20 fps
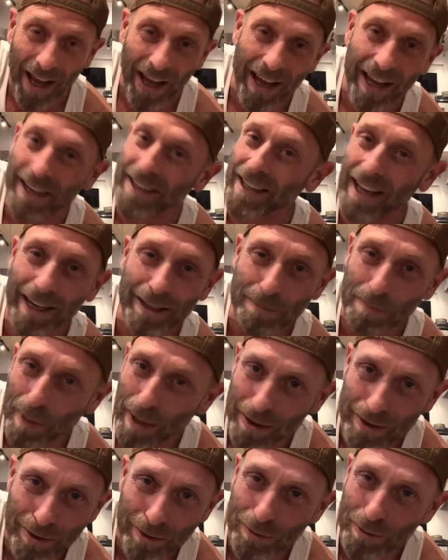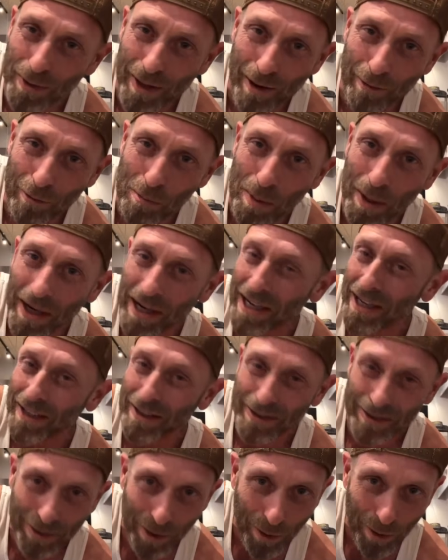he takes pictures with everybody and
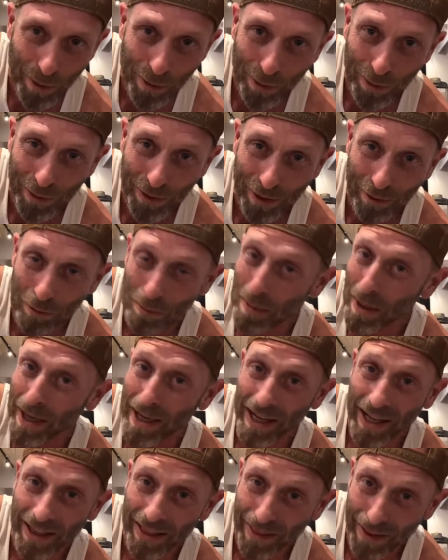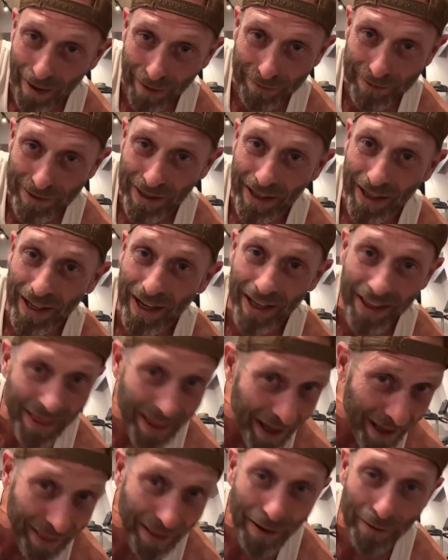is so cool with everybody and loves it, and
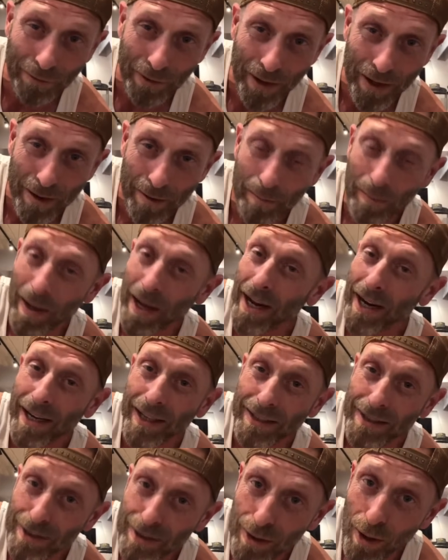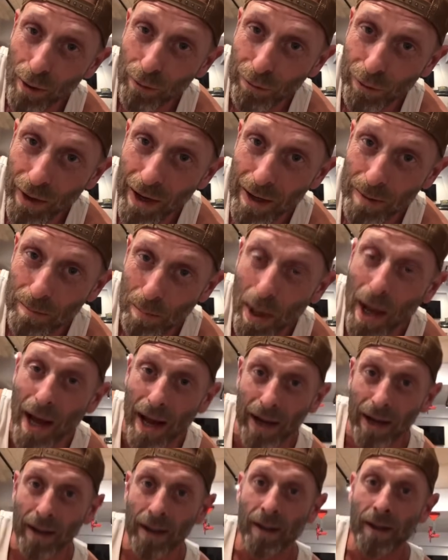they love him, and it's so fun.
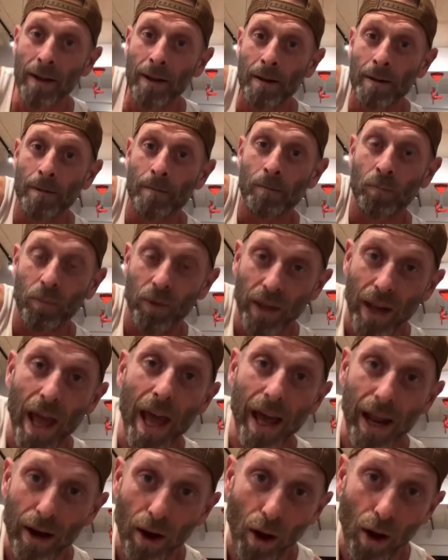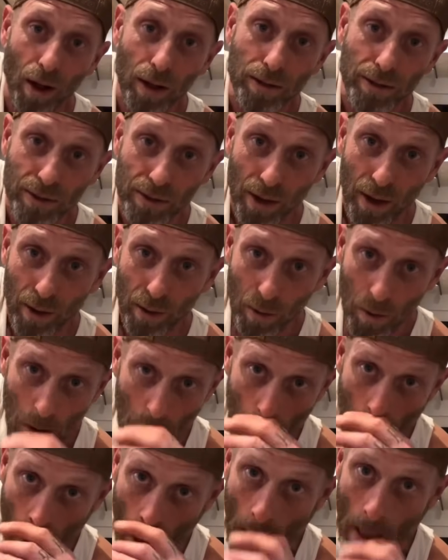But Ned also,
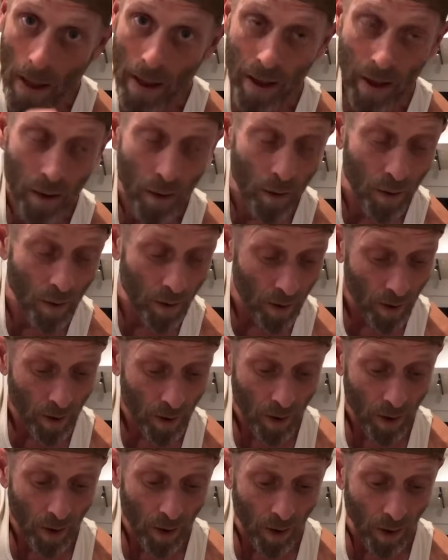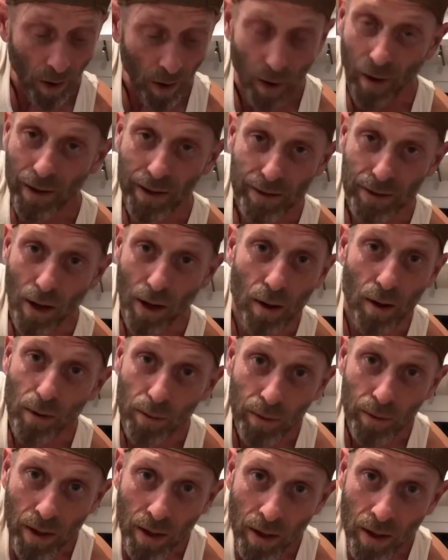on his
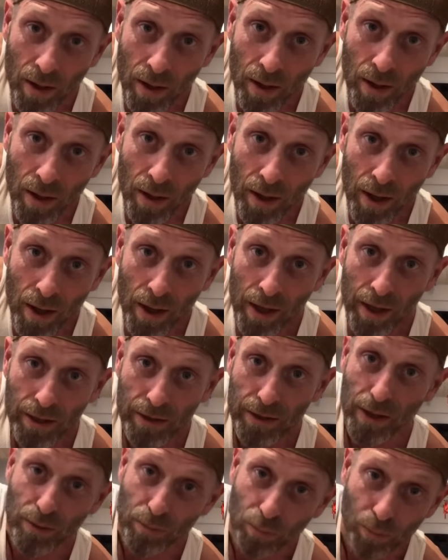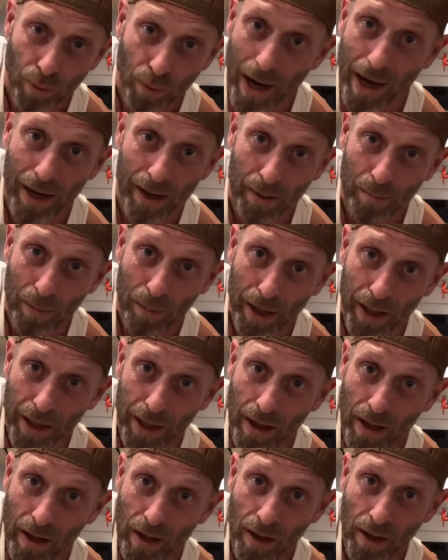own, just
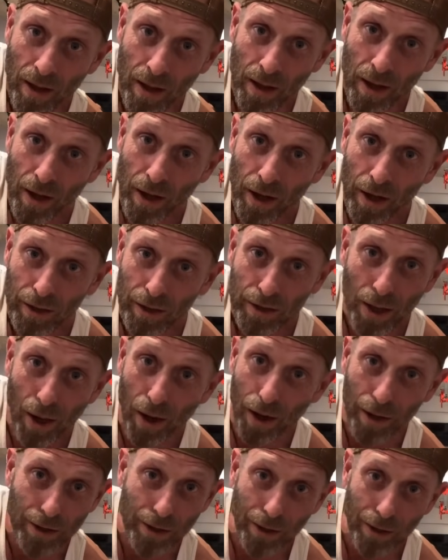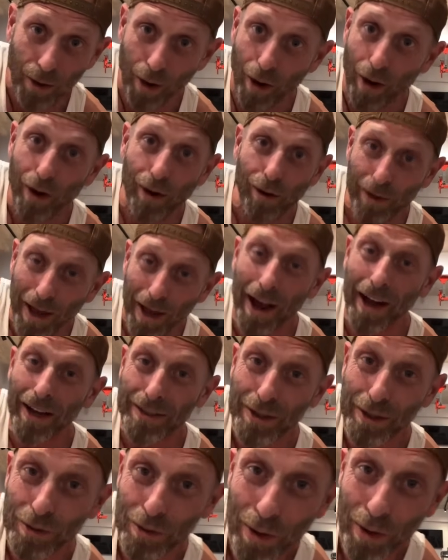randomly talks all
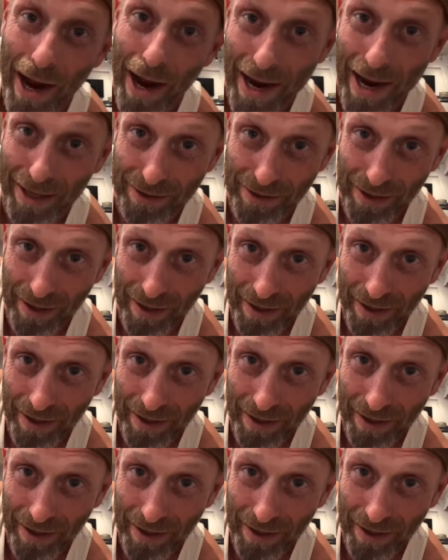kinds of trash